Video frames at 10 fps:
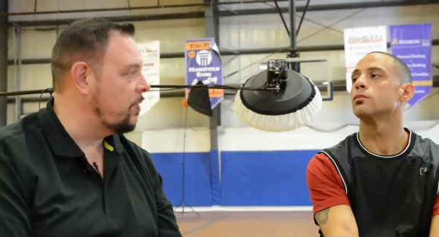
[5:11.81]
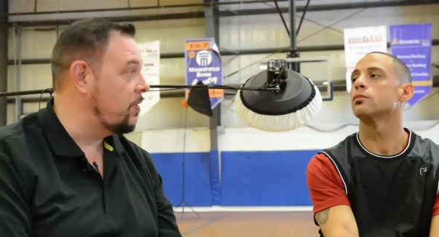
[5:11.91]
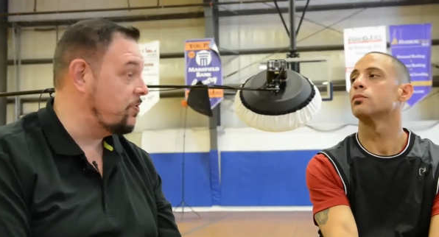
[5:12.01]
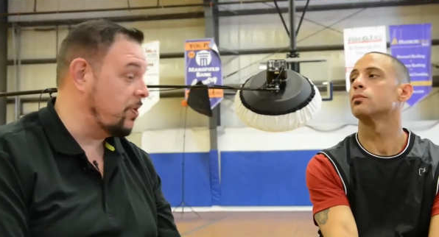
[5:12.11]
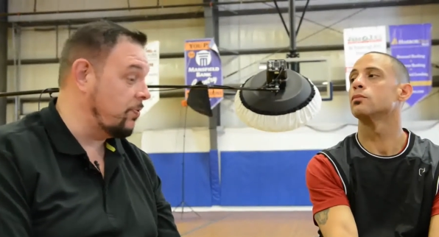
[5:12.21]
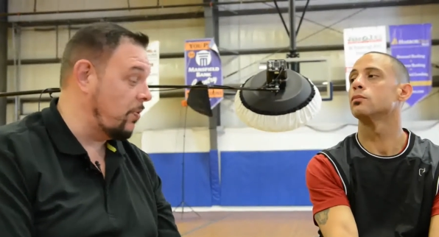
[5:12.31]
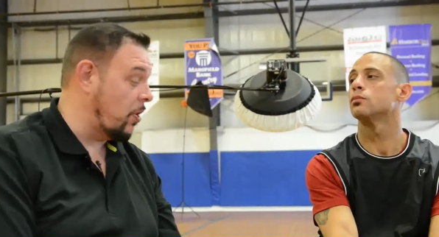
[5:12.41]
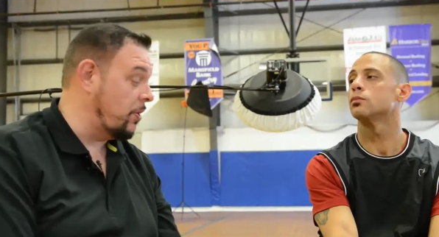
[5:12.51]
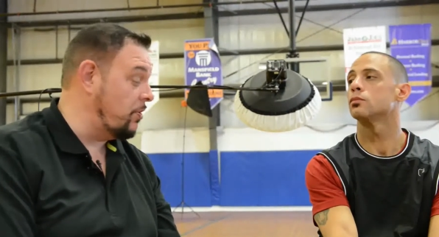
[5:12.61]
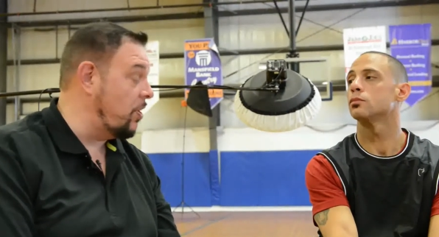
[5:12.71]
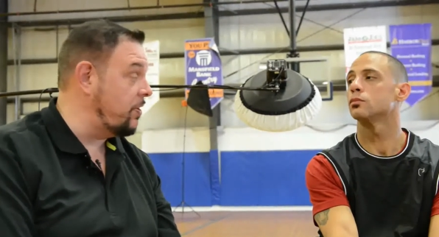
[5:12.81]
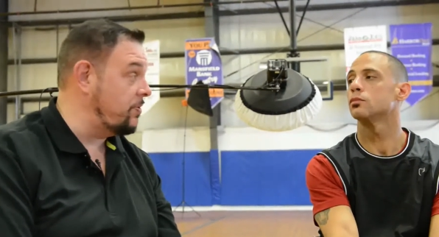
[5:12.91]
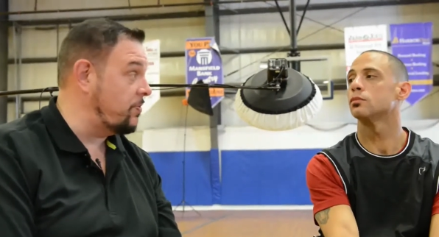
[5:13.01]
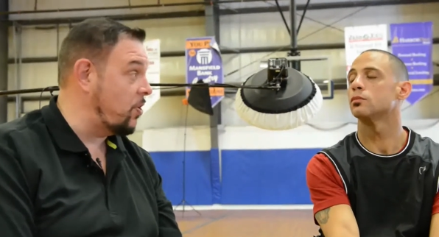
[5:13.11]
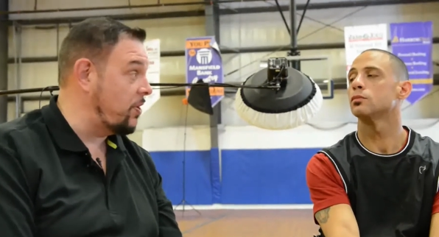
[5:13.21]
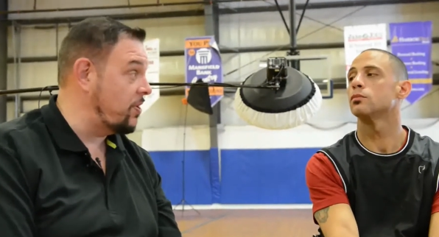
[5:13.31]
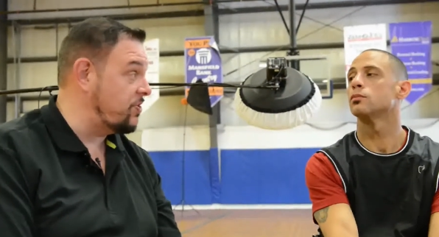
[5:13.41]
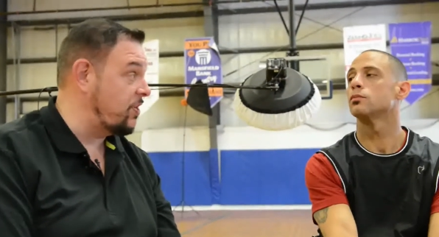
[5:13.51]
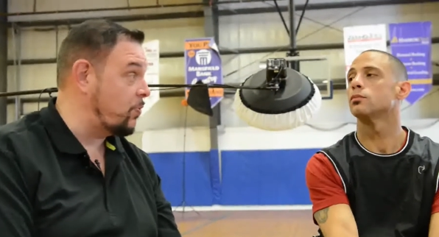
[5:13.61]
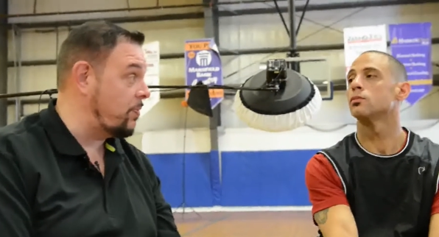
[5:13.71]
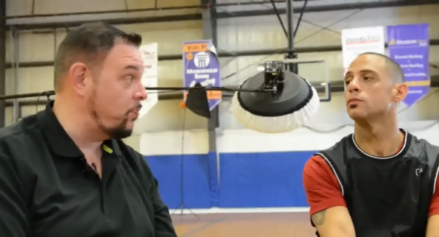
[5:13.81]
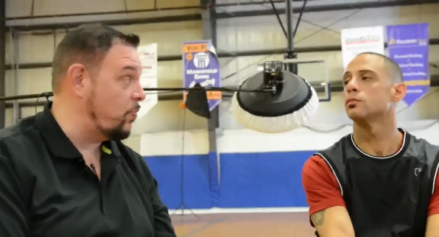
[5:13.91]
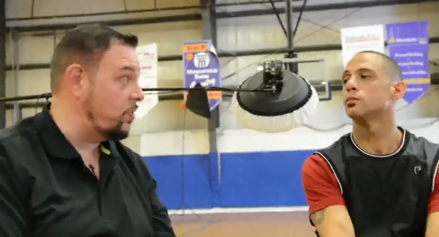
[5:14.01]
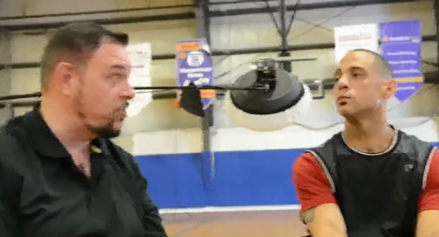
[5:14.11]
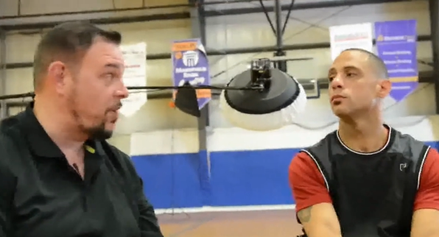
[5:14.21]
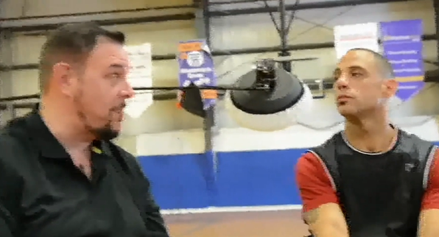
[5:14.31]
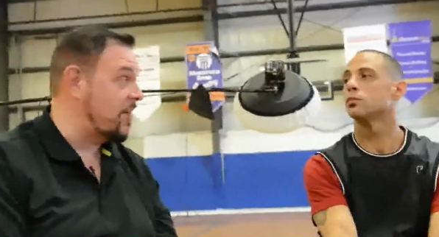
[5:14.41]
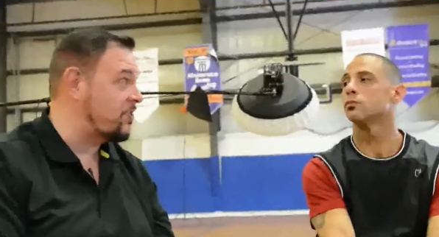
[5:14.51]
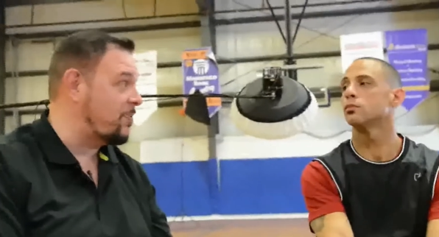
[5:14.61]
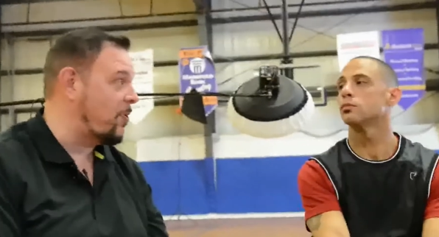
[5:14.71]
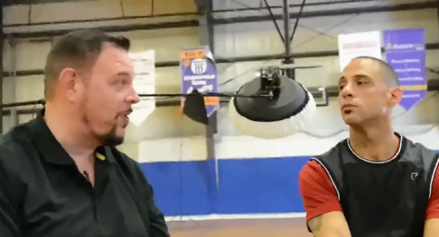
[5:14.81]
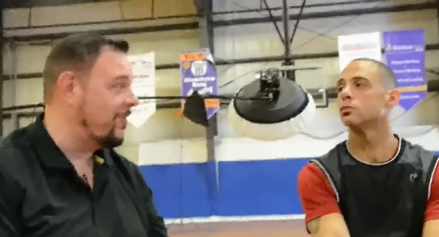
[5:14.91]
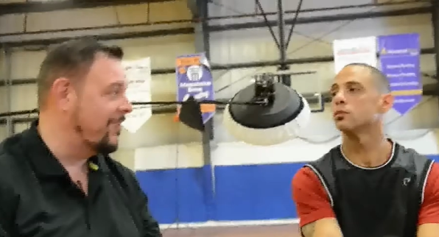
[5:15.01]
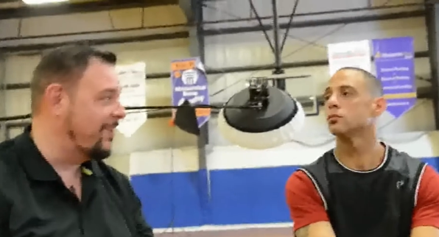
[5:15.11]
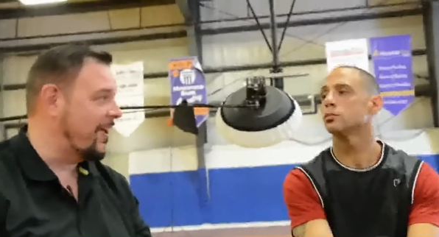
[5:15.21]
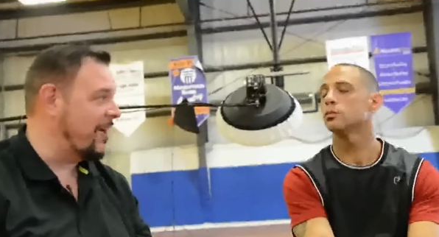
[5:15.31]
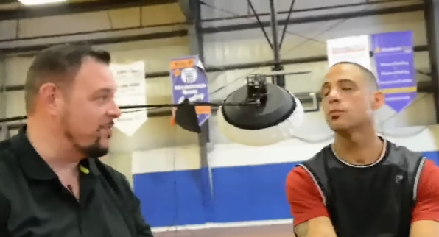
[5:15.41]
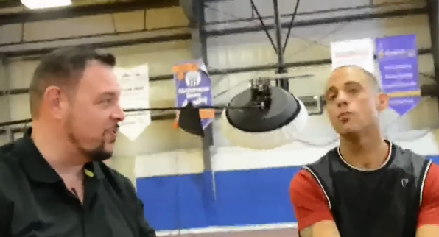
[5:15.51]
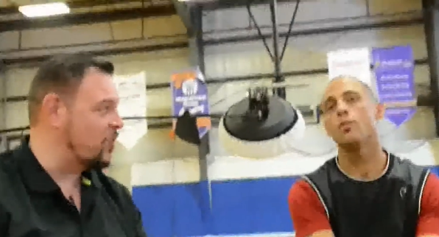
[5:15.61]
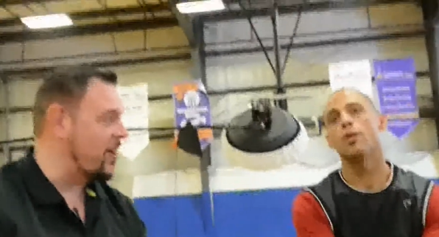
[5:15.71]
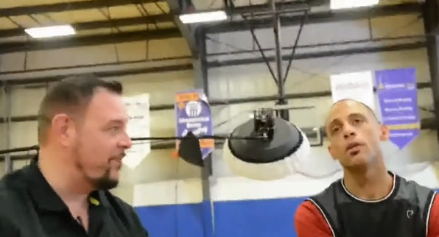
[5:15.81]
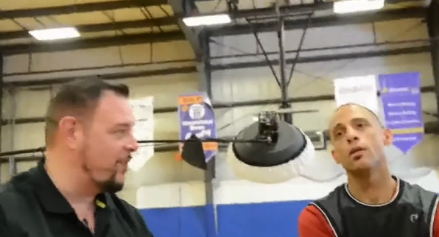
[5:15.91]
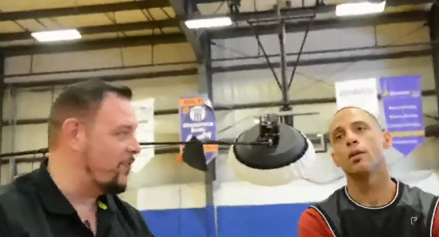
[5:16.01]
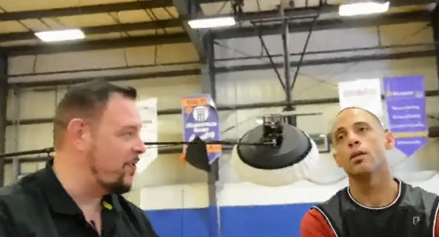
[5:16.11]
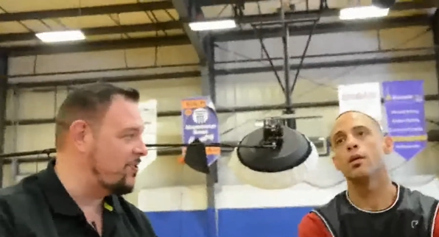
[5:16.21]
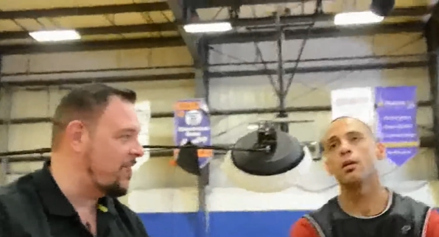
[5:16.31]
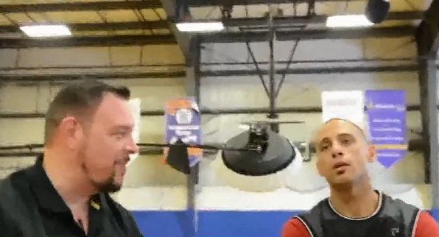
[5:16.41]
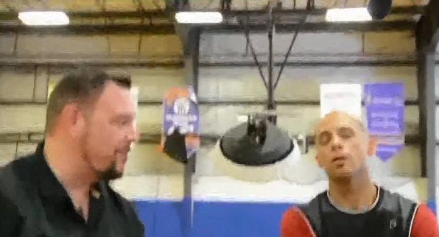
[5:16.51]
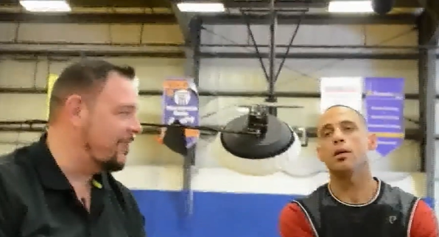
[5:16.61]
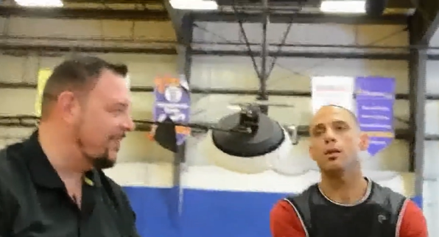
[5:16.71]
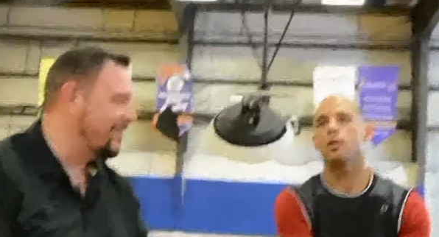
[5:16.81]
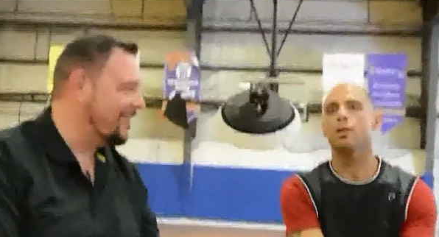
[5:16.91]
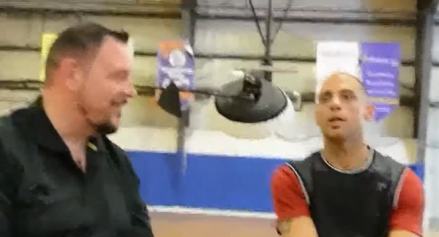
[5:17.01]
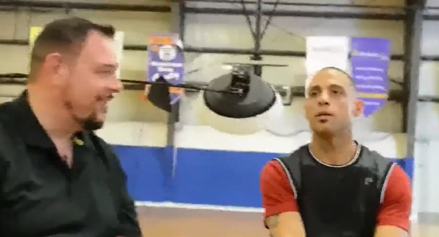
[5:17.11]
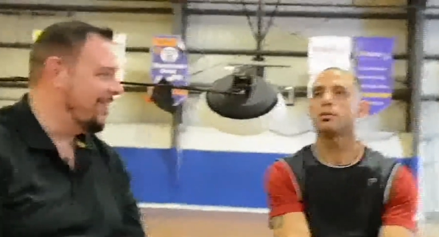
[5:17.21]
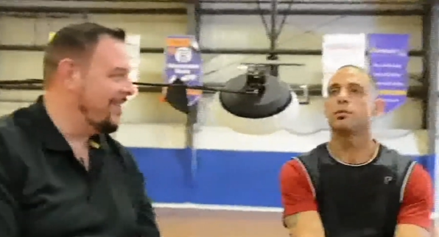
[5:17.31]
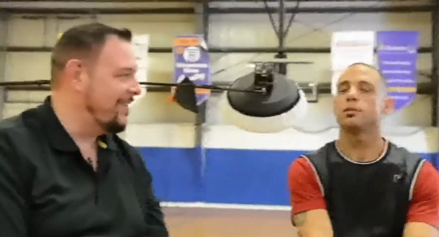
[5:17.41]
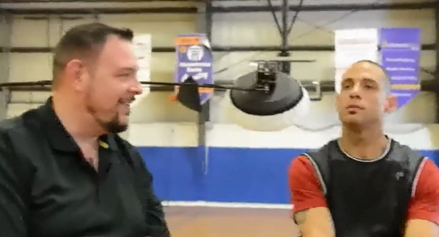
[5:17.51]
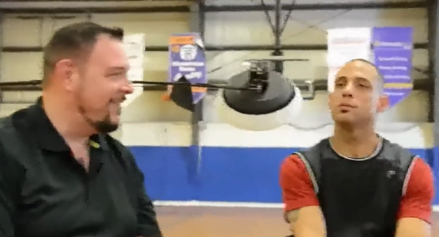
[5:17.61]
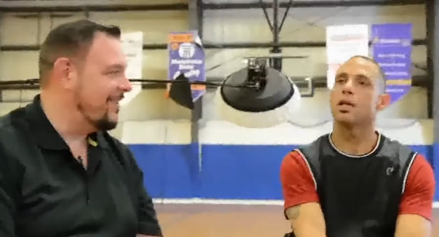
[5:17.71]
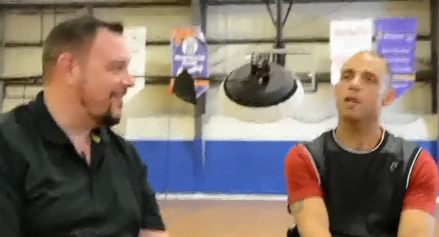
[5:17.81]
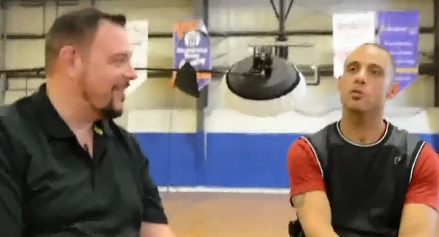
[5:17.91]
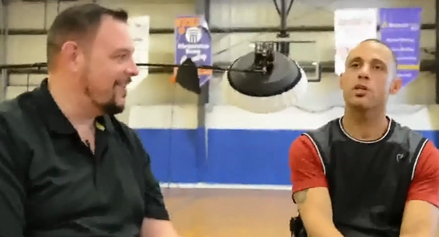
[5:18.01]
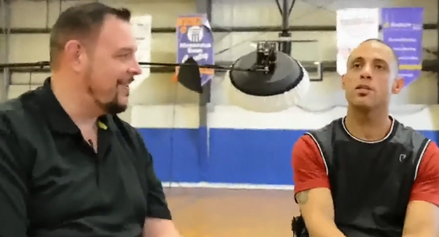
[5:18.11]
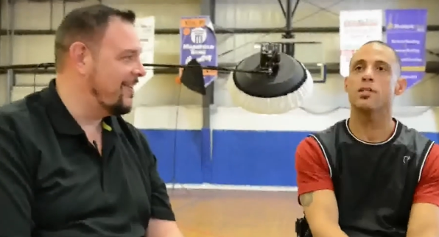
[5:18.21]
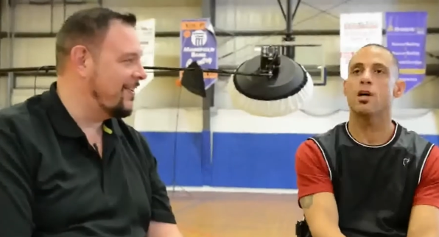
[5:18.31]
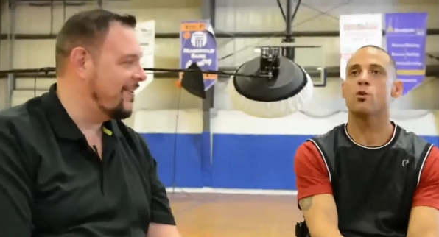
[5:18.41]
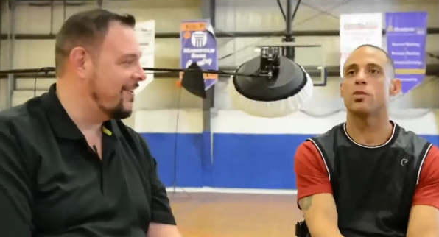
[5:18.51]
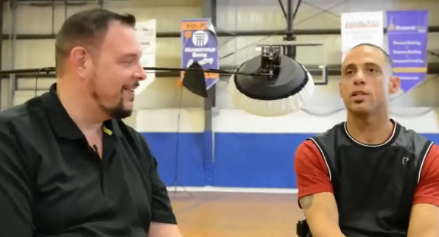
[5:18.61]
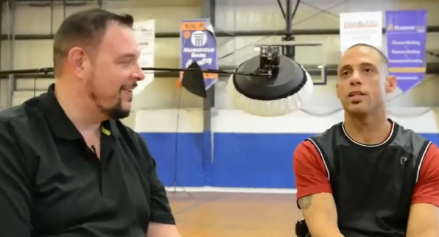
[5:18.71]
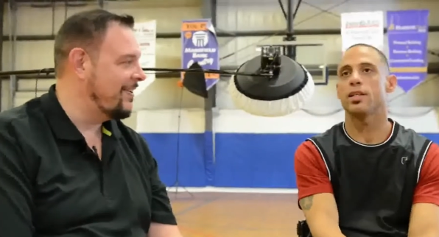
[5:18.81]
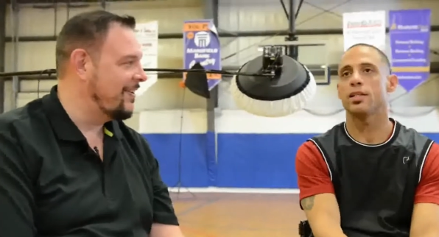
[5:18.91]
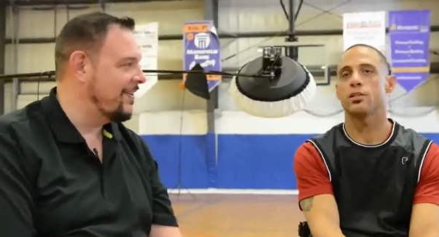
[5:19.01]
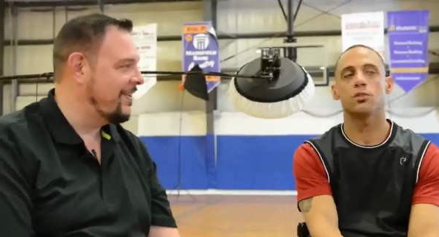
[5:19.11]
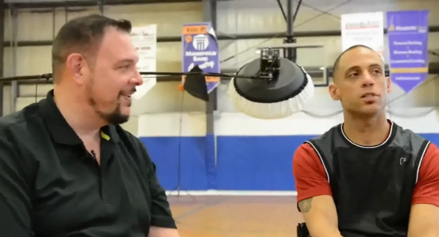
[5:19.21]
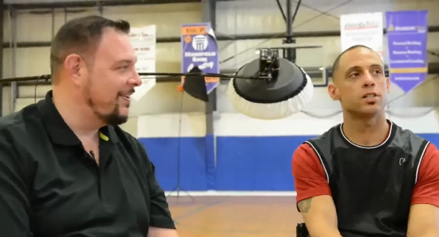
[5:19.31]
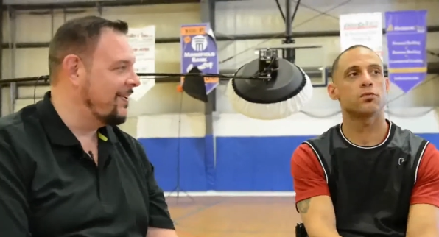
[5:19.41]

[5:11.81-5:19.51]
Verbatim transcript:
Speaker 1: so are you gonna are you gonna stick with wheelchair basketball after trying it for the first time? Uh,
Speaker 2: I don't know that I'll really get into it as